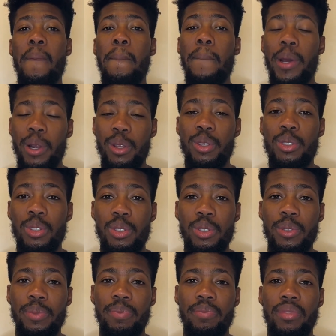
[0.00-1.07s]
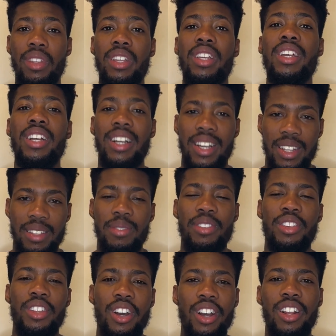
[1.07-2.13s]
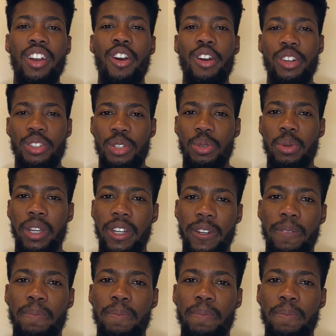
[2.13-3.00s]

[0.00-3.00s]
but also not hard to wear.